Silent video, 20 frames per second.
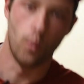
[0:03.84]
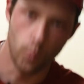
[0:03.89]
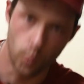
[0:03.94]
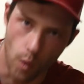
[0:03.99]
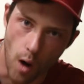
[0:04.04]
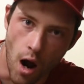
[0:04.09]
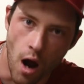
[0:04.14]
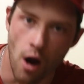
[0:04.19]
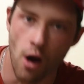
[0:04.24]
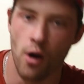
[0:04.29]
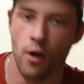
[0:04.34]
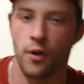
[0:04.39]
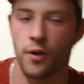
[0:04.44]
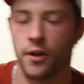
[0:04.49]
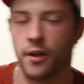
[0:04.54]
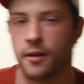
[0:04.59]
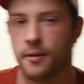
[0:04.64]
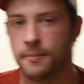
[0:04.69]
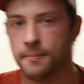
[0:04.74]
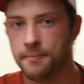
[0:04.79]
Wrong!
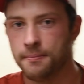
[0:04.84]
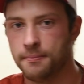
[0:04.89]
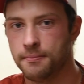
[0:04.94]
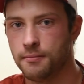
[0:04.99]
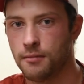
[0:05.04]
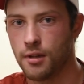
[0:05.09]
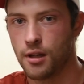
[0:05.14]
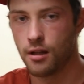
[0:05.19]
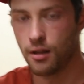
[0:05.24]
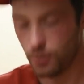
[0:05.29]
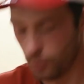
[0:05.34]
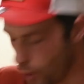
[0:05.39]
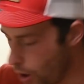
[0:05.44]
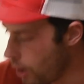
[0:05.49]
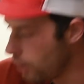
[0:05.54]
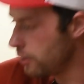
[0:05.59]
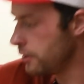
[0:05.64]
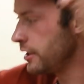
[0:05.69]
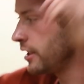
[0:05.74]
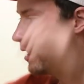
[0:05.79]

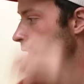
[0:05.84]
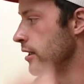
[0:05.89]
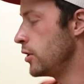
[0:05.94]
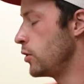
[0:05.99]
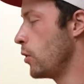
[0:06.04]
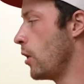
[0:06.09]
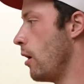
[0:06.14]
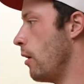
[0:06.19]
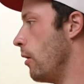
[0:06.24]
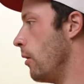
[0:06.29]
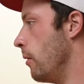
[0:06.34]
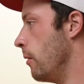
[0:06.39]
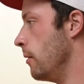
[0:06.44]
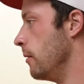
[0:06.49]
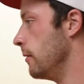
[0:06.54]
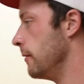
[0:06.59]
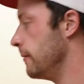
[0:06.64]
Roll the intro.